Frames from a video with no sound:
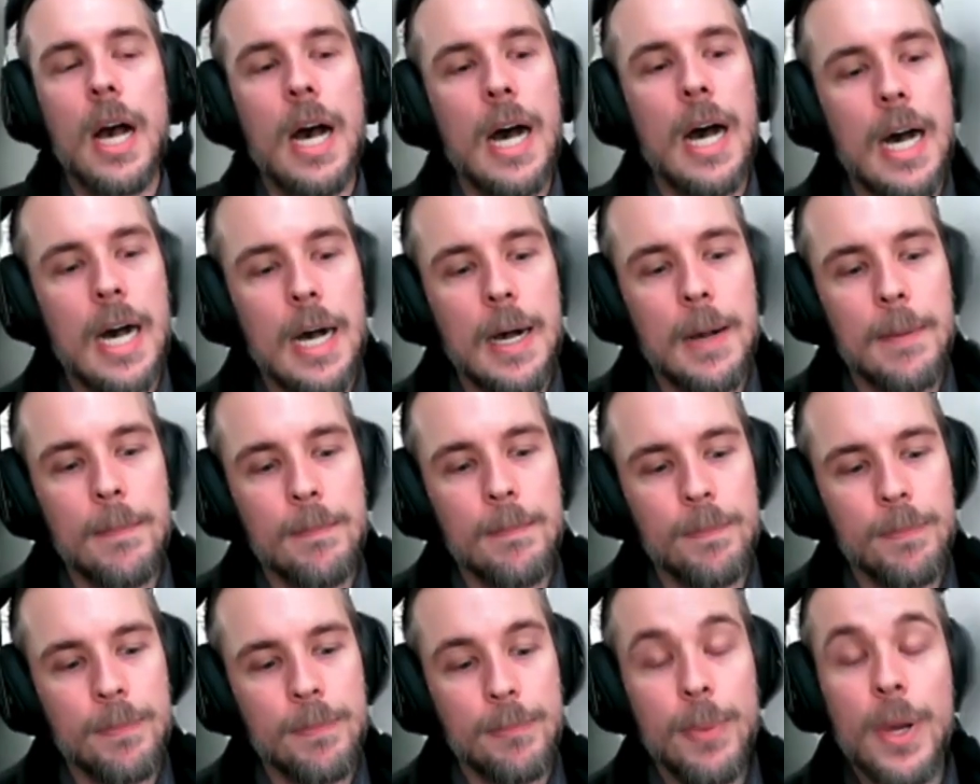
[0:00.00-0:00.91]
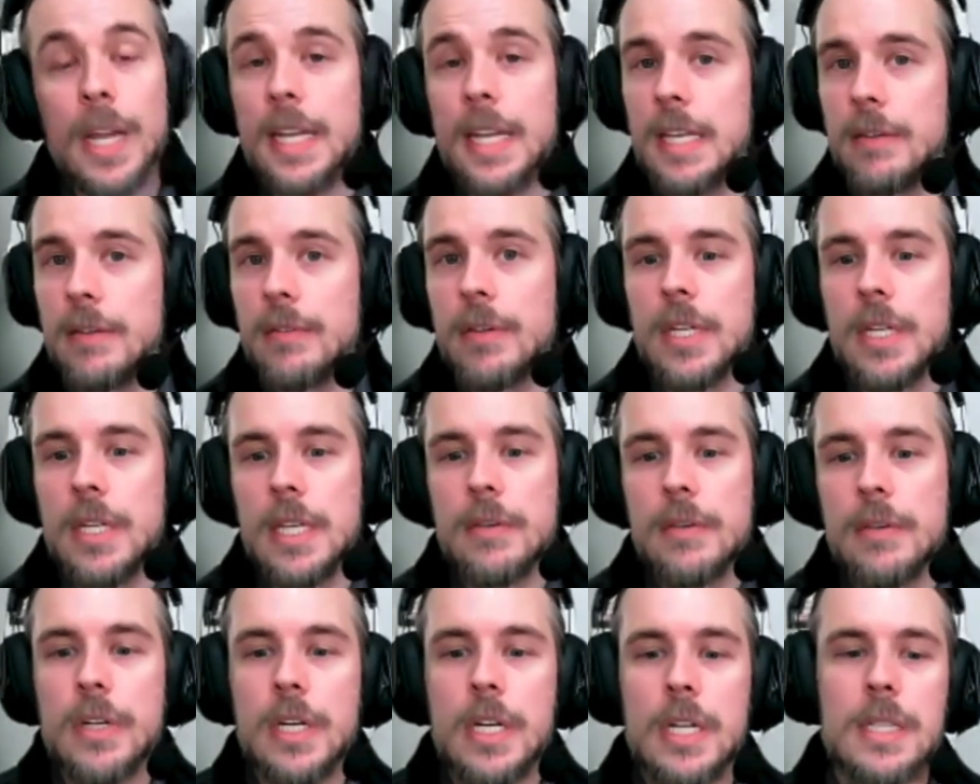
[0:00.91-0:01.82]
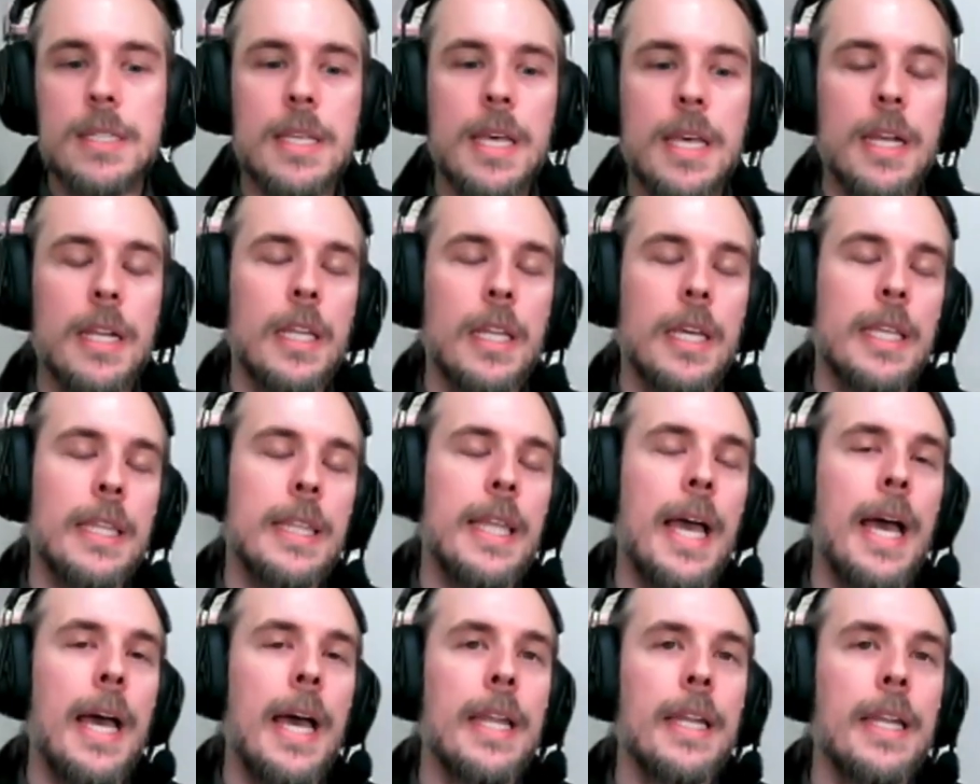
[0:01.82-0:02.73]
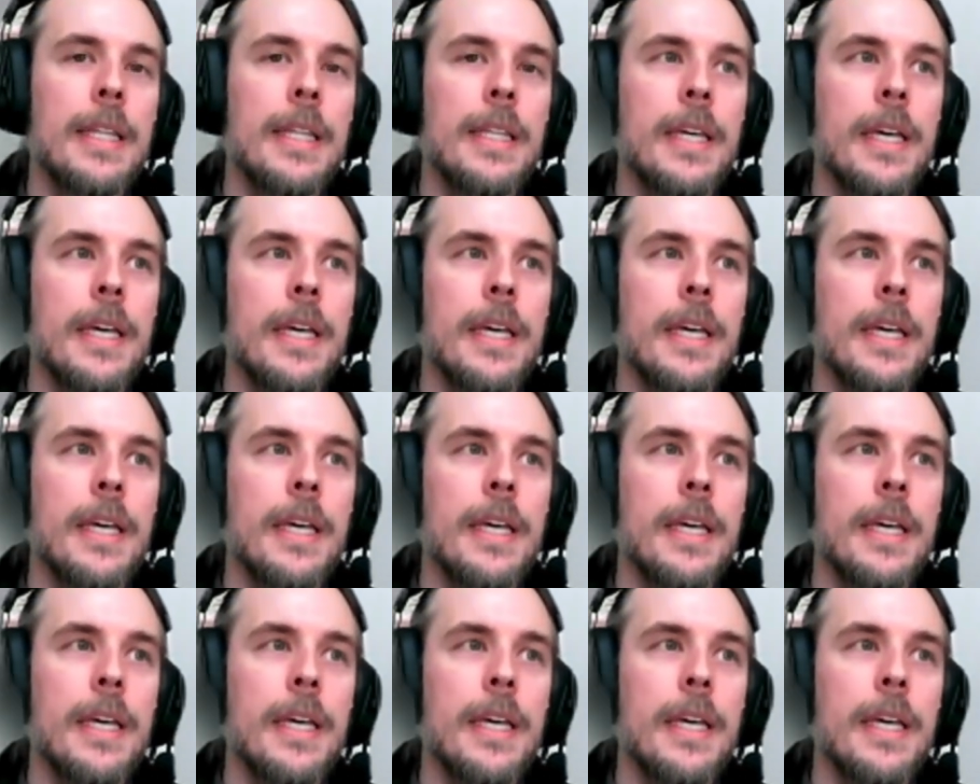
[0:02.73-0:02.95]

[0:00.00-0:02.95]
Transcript: But even in a setting like that,